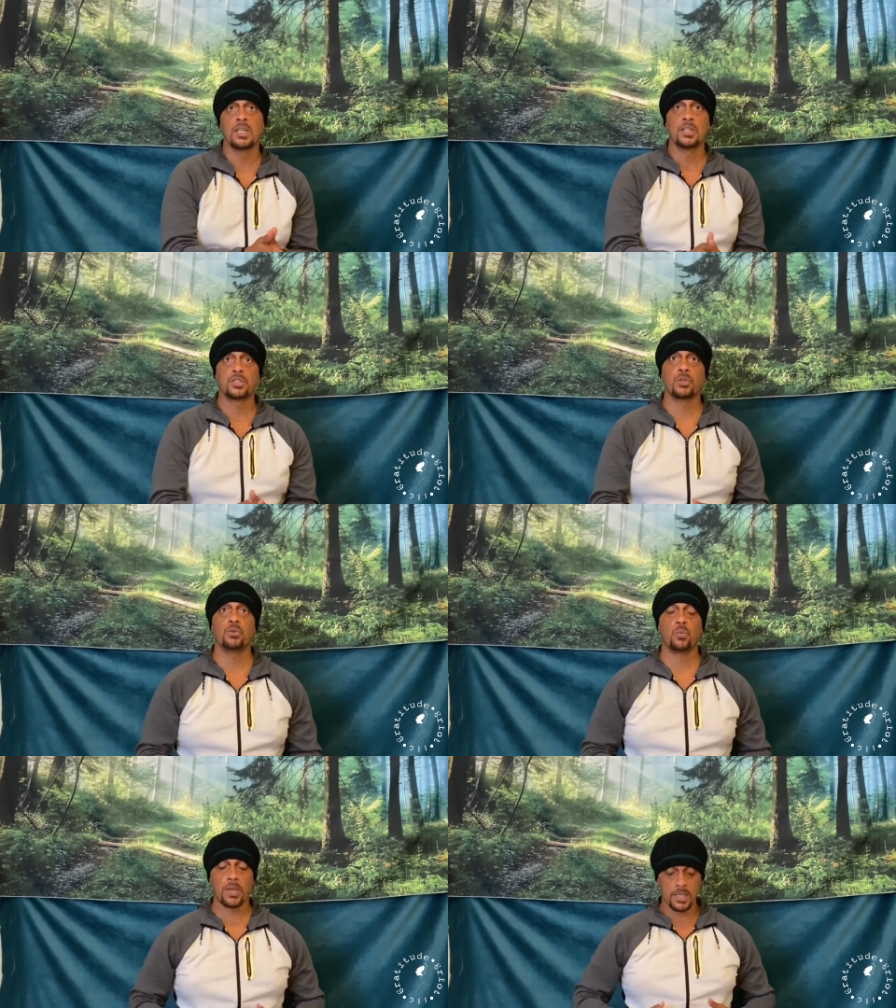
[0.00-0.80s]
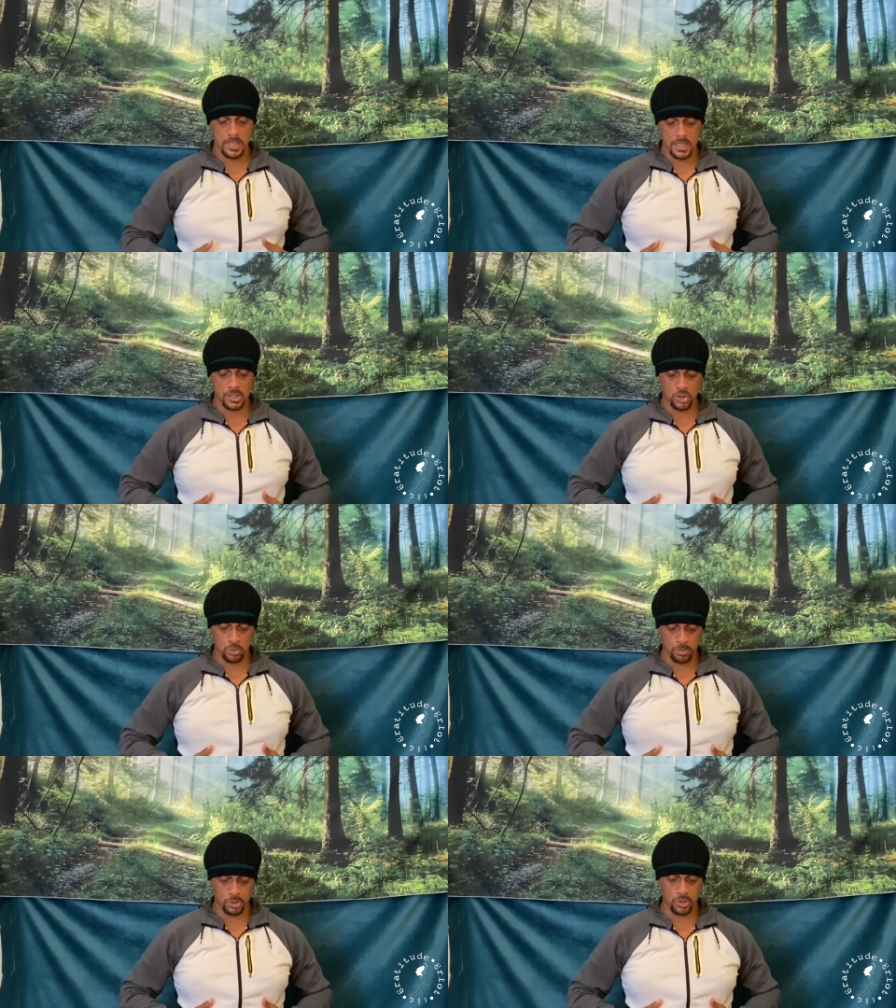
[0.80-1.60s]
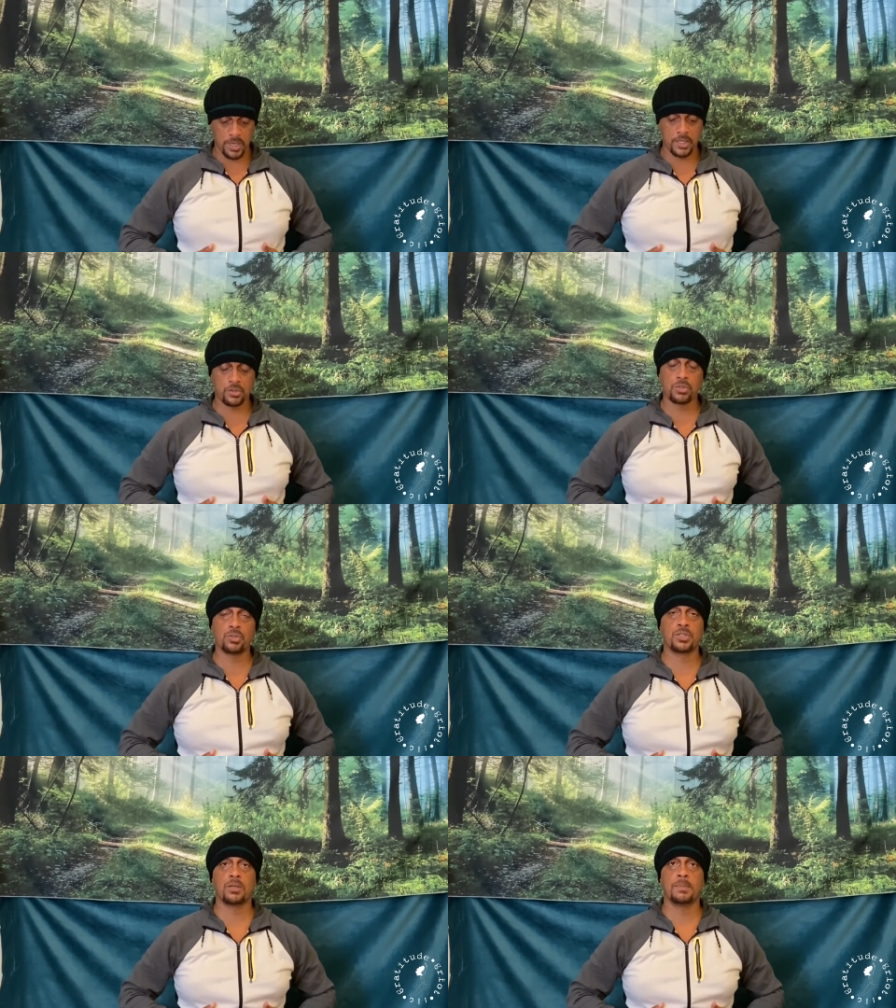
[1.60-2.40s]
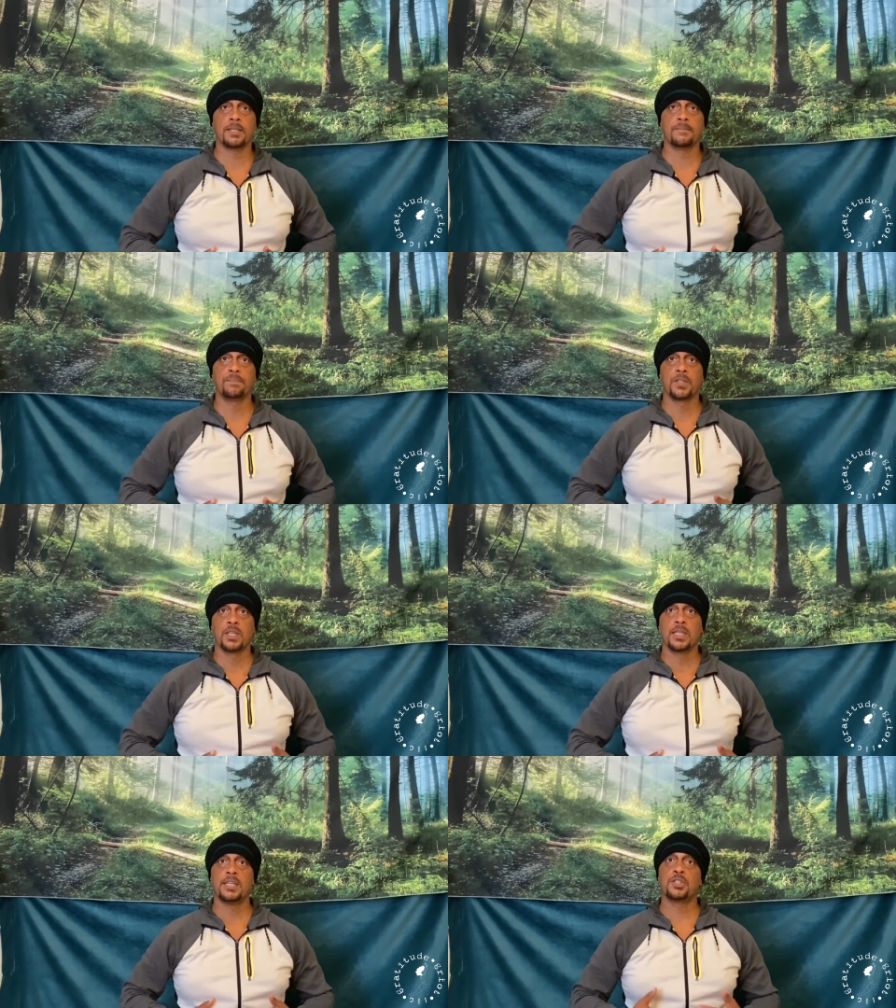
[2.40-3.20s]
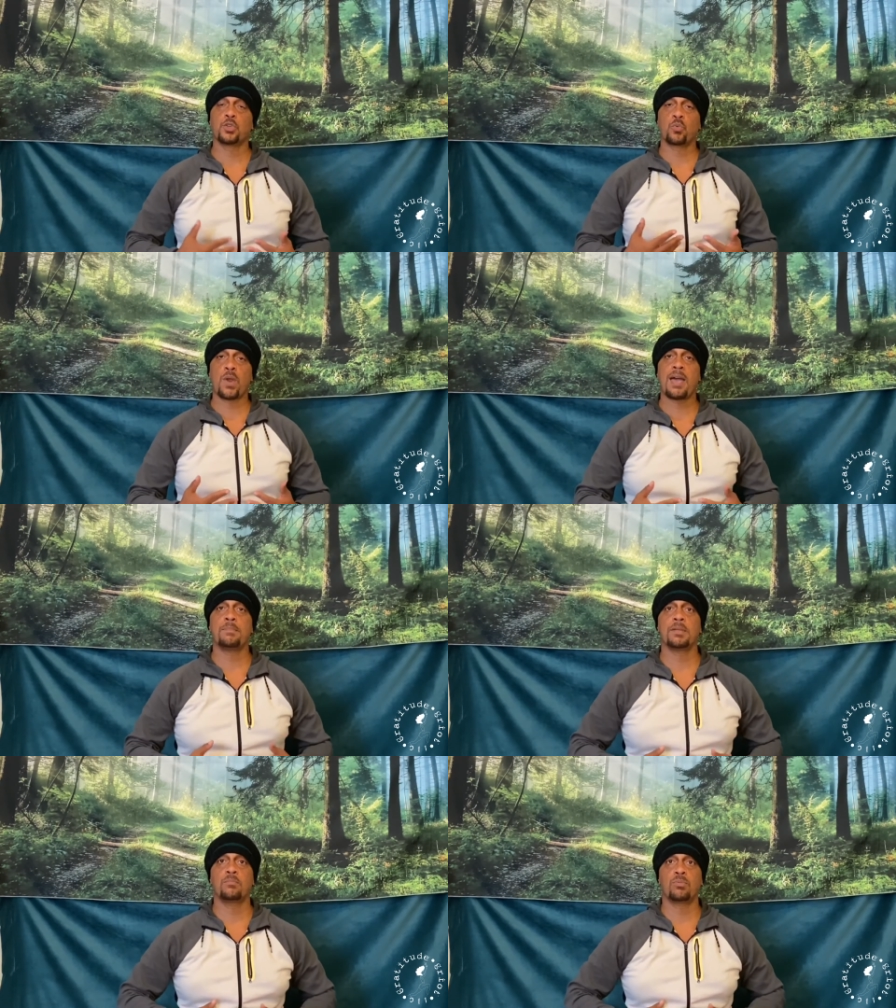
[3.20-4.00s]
So the way it is you put your hands on your stomach, and it's a rapid